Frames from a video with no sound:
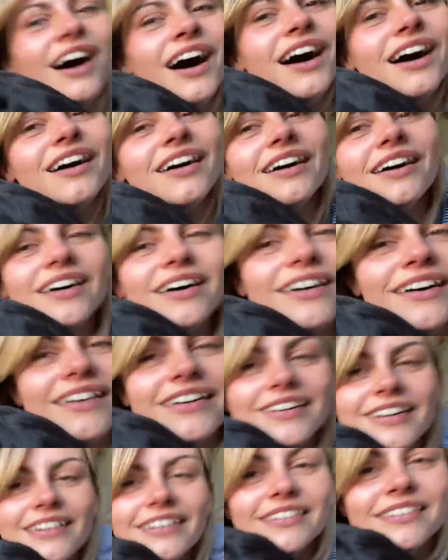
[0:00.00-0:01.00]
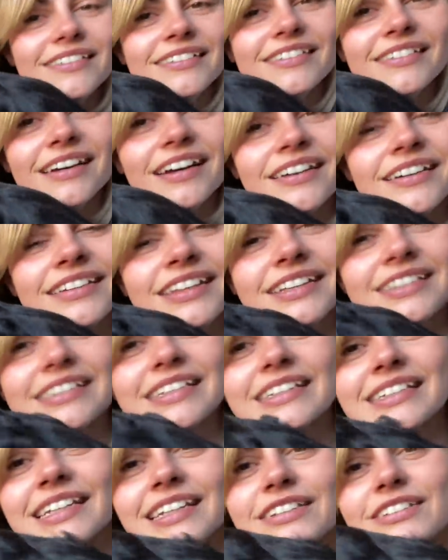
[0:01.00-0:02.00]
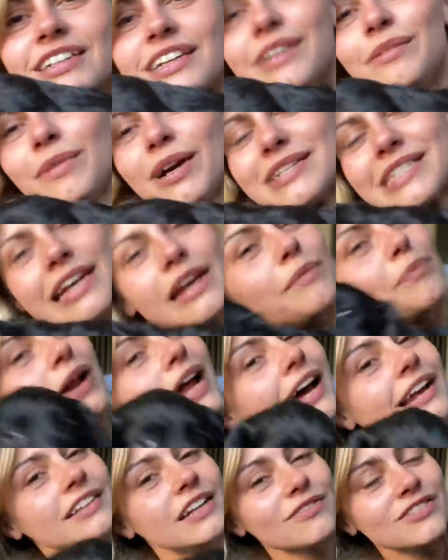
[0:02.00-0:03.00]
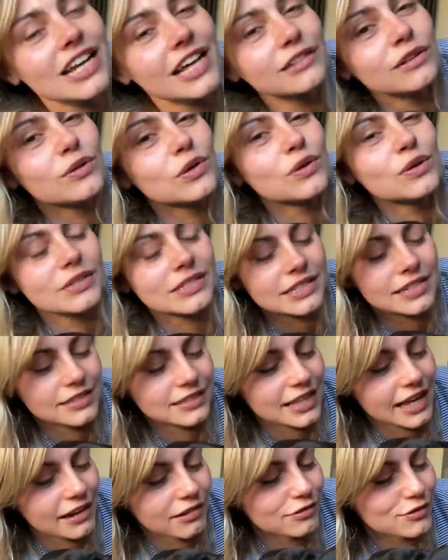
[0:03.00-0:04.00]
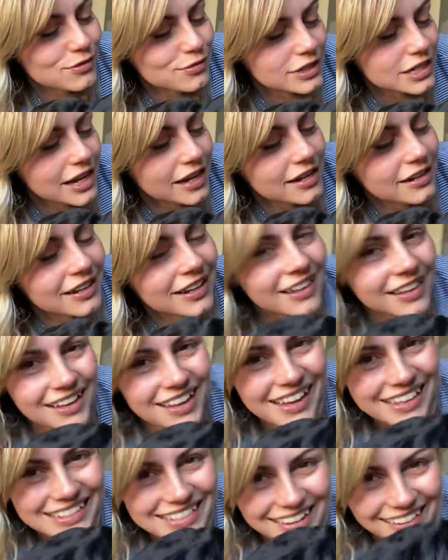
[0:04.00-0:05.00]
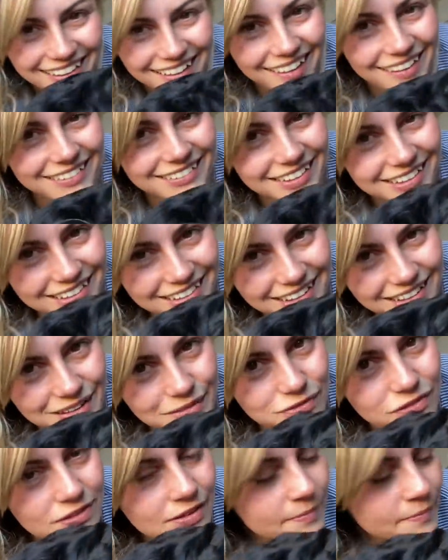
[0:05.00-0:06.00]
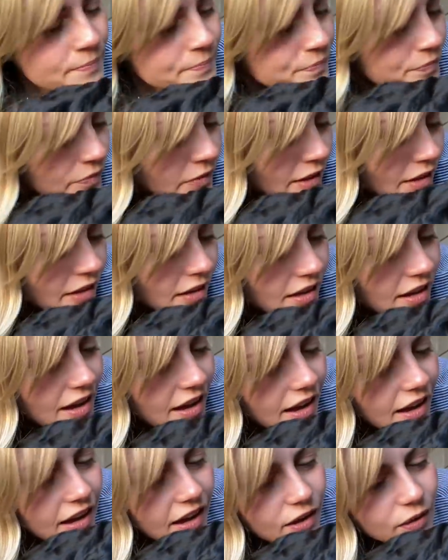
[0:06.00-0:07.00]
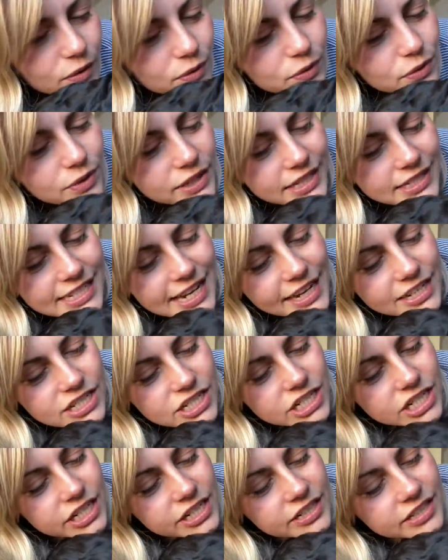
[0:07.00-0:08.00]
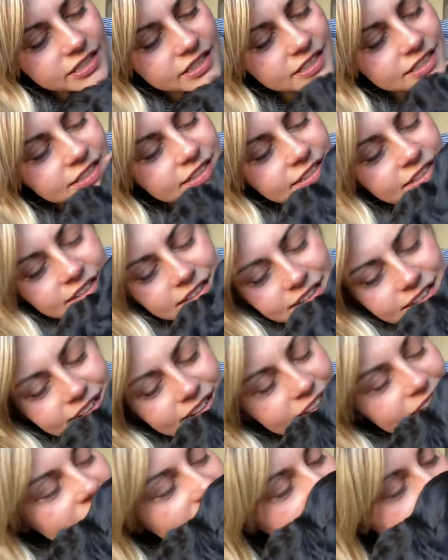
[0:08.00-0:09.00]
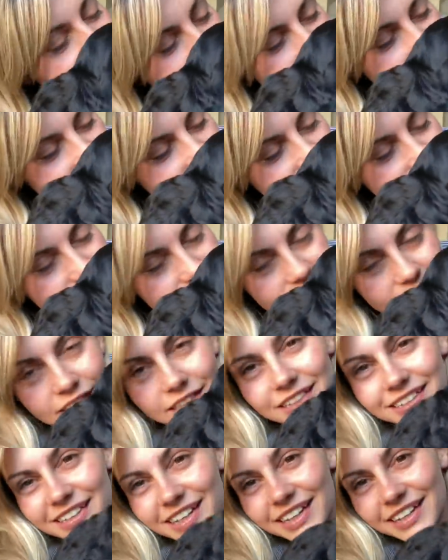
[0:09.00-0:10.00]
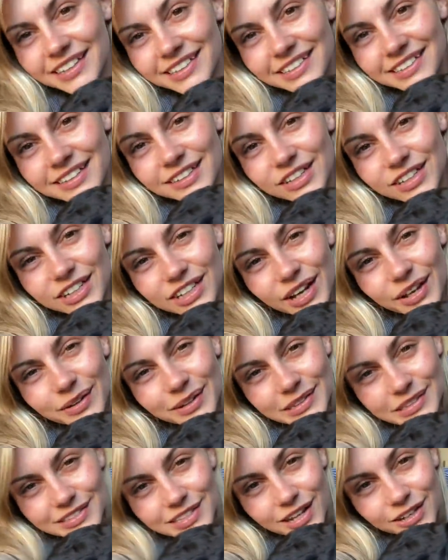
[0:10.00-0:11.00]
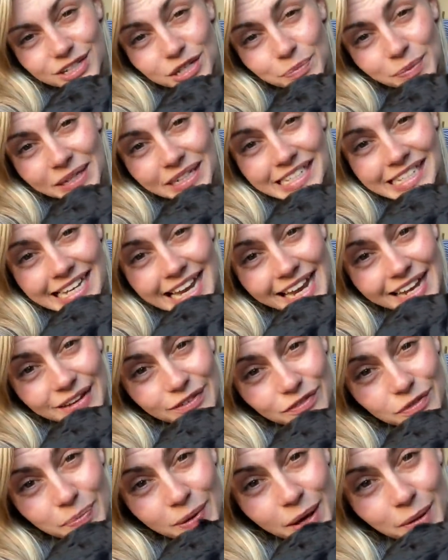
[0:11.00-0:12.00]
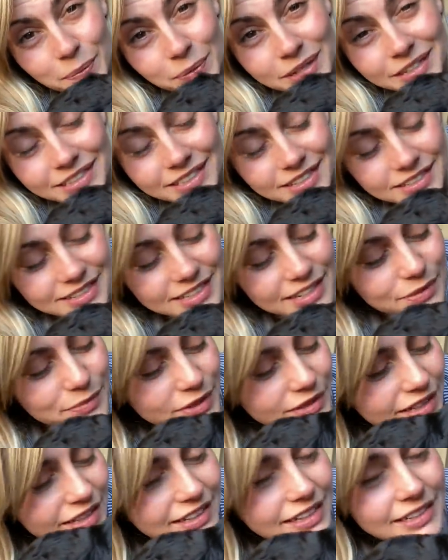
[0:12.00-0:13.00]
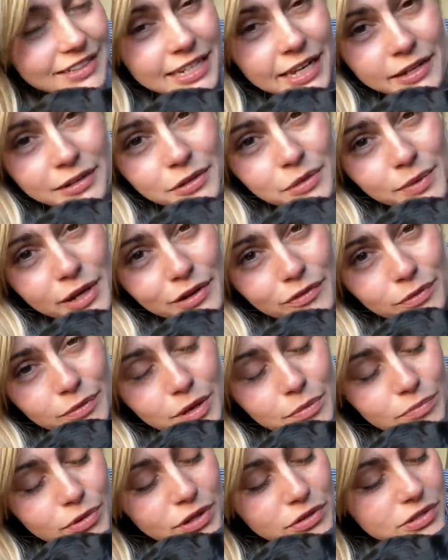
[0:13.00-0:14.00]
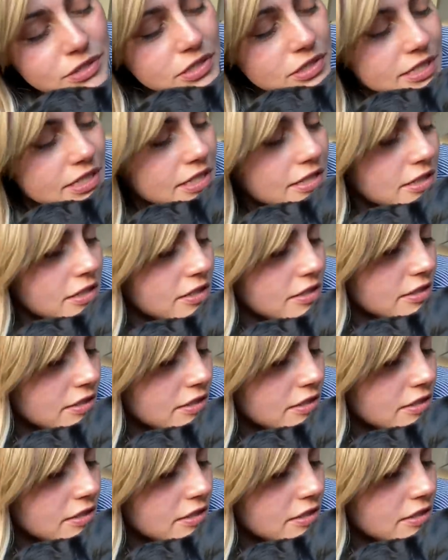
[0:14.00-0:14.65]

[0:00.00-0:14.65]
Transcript: Oh, this is literally my day planned. I've done the horses. They are all done so that I could give all the attention, just so that it, you know, it's such a big day for puppies, isn't it, when they get taken away from their brothers and sisters